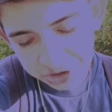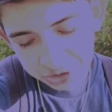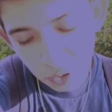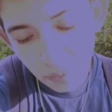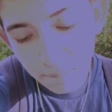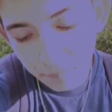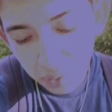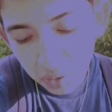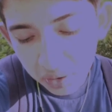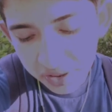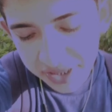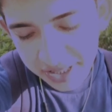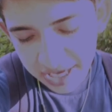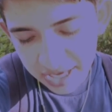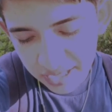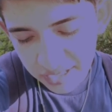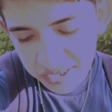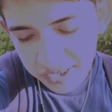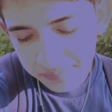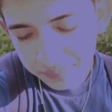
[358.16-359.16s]
show
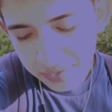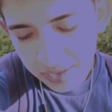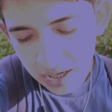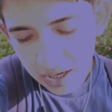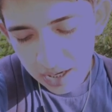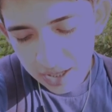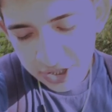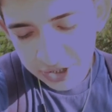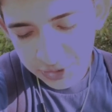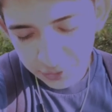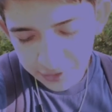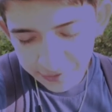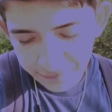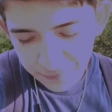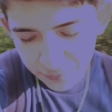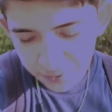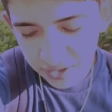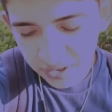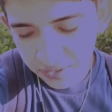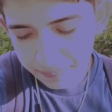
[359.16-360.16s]
boldness, the Doric
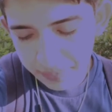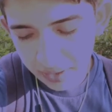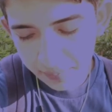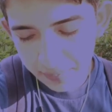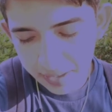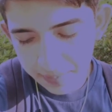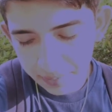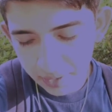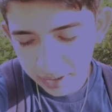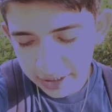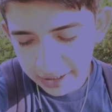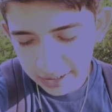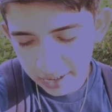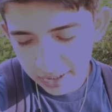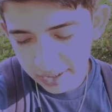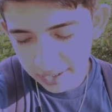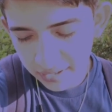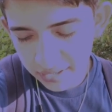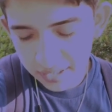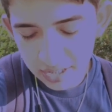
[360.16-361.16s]
forest built by
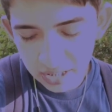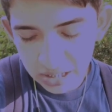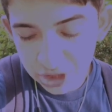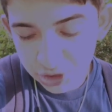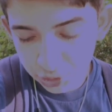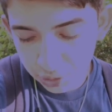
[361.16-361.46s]
Polycletus,